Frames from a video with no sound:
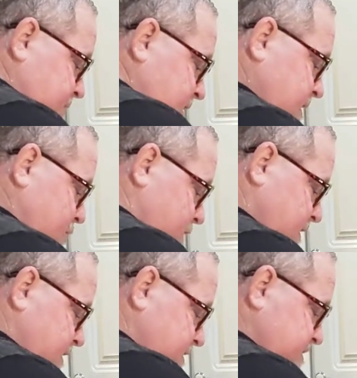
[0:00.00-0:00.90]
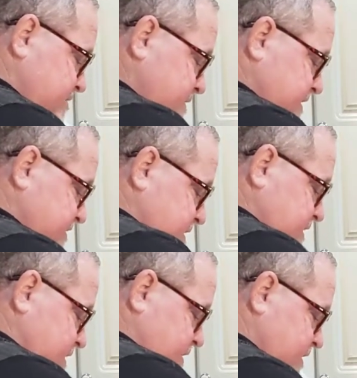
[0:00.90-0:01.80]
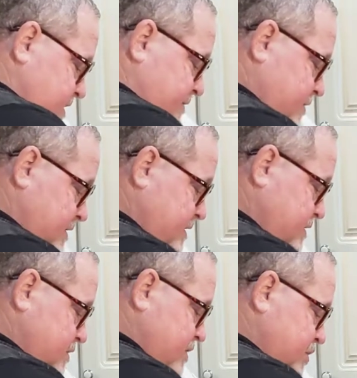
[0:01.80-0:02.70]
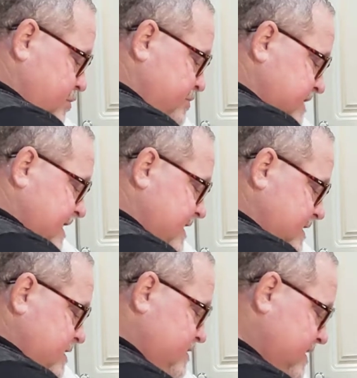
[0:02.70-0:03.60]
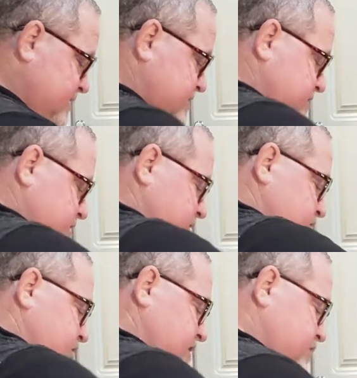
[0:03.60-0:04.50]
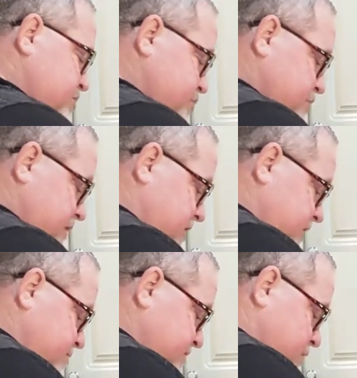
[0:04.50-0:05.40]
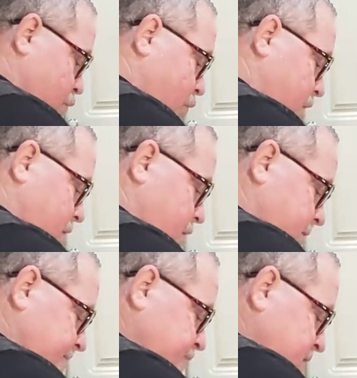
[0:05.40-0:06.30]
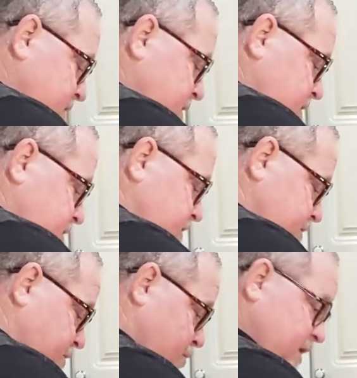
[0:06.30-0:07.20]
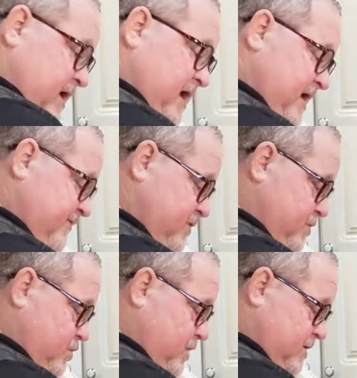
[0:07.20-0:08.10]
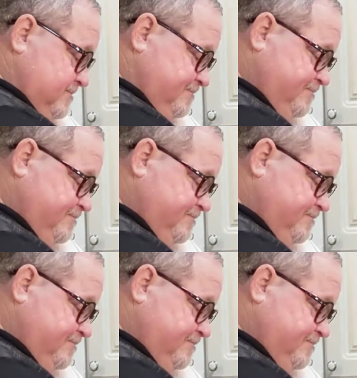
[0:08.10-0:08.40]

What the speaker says: anyway, get this mixed in there together. You can use that. That chicken usually comes in water, so you really have to